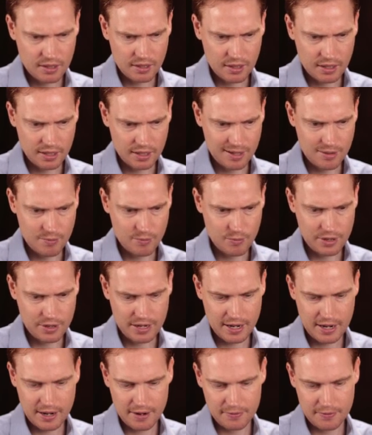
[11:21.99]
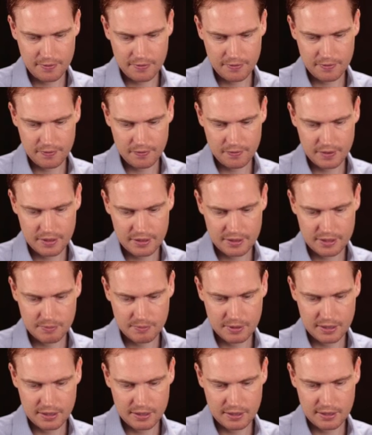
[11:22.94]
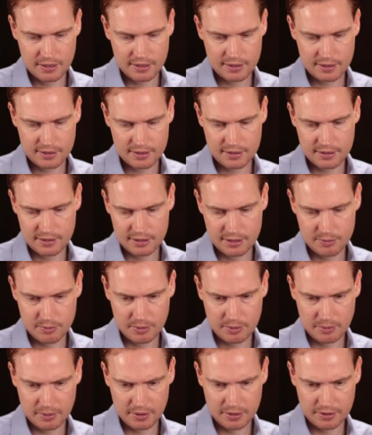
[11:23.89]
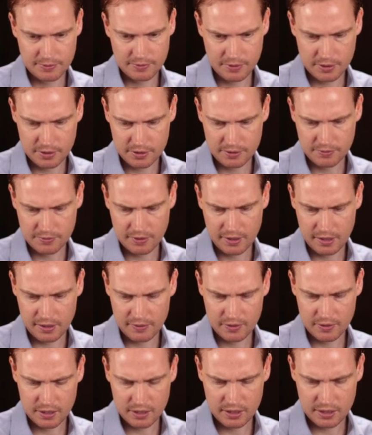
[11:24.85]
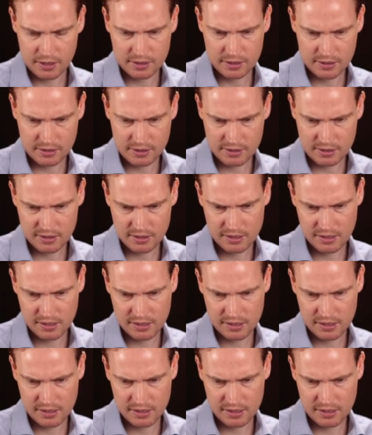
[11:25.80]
we have SP list. Let's bring back the first 5 lines.